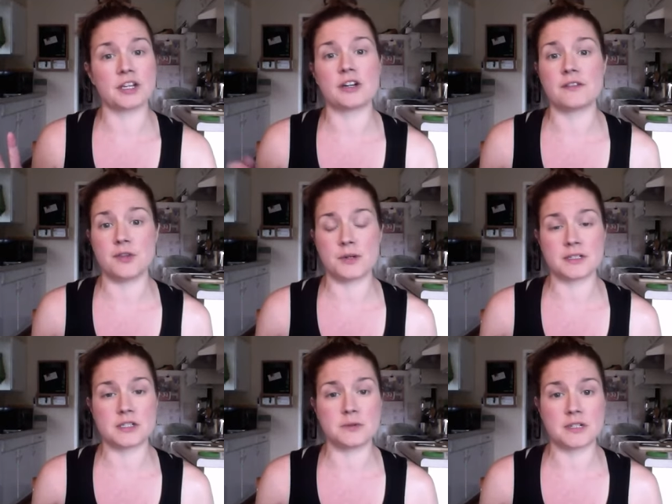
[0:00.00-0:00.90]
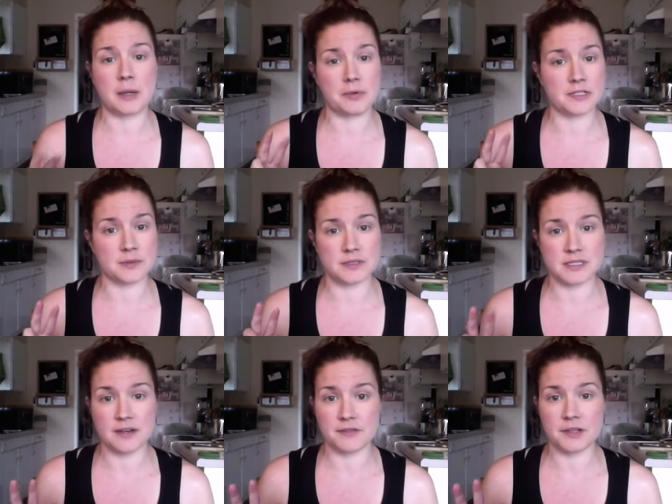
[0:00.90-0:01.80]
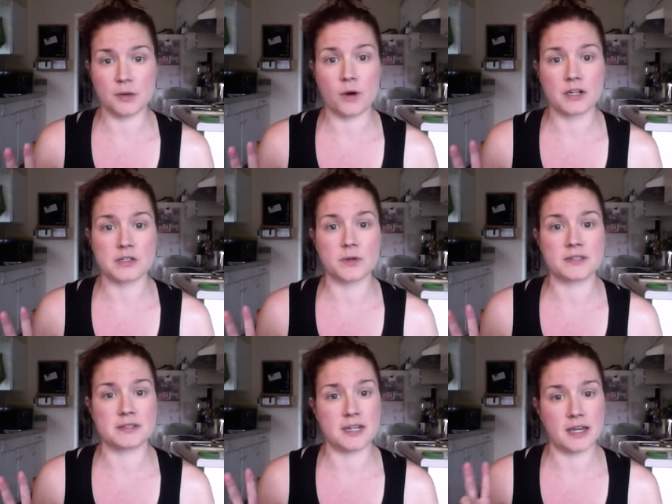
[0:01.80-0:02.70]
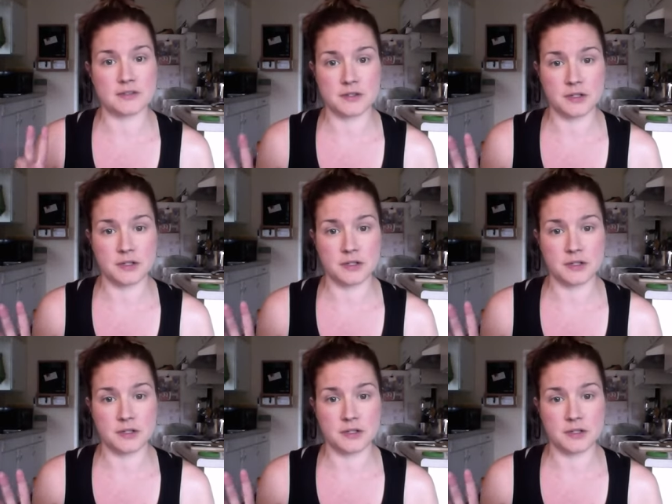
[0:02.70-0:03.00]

good if you had two in diapers i would definitely wash twice a day so you